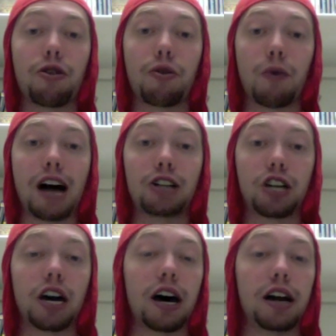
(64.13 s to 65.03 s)
Thrash
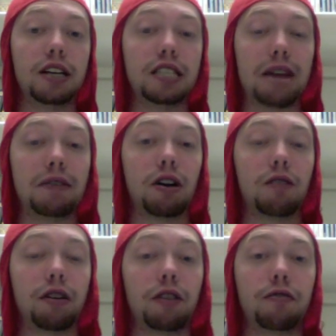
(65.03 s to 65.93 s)
Can is having our
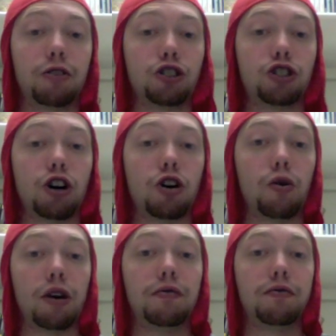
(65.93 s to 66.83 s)
very first
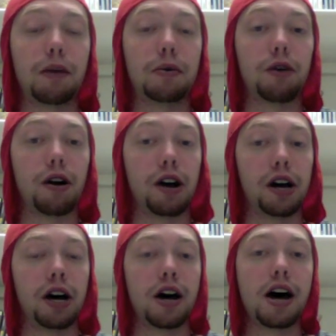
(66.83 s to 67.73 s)
show in
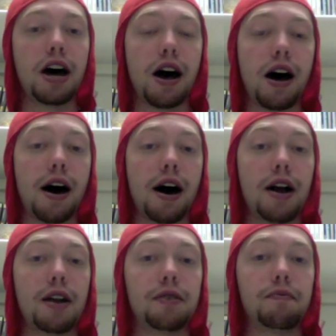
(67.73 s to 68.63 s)
February,
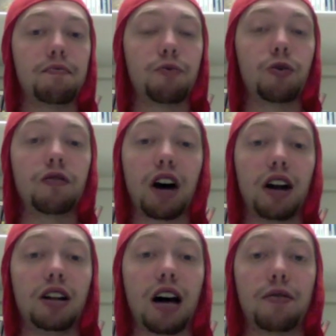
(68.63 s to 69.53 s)
and we've got a
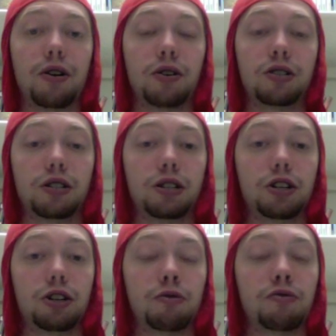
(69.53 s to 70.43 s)
lot of rehearsing to
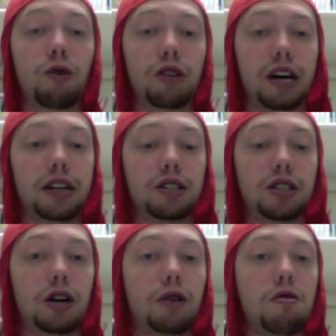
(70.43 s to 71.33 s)
do before then.
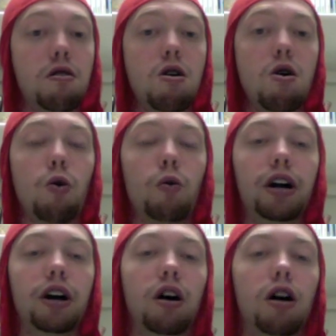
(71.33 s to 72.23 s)
So
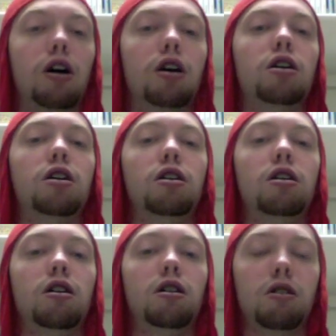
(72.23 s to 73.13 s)
we are
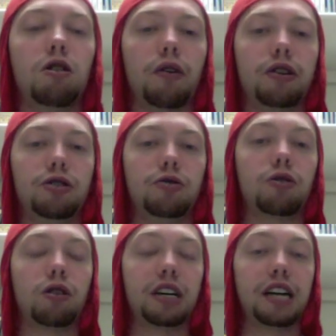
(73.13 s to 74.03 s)
going to
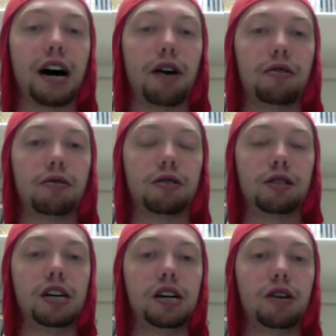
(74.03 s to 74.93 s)
clean out
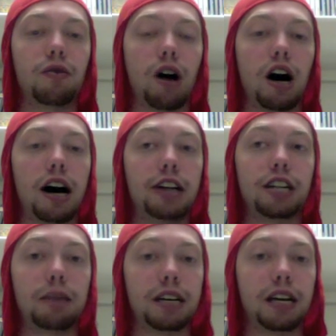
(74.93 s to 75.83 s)
the garage, and
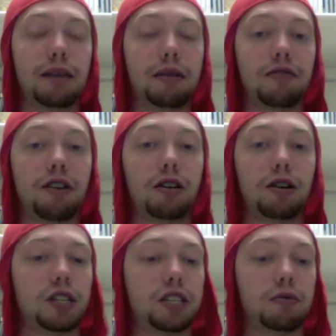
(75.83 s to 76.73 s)
I'm taking out my fire alarm
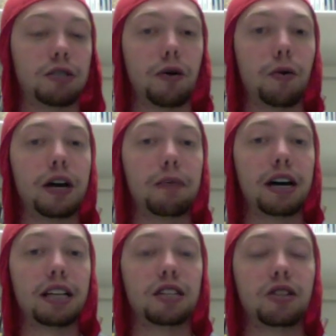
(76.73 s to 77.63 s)
system so that we can
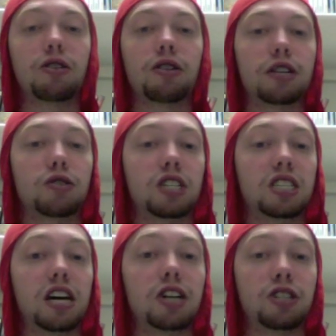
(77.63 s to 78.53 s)
make it look like there's a
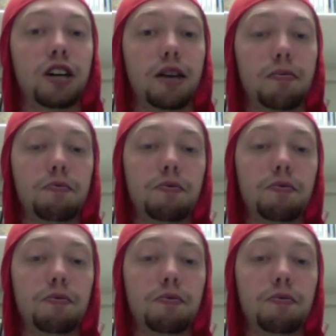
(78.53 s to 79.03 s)
stage setup.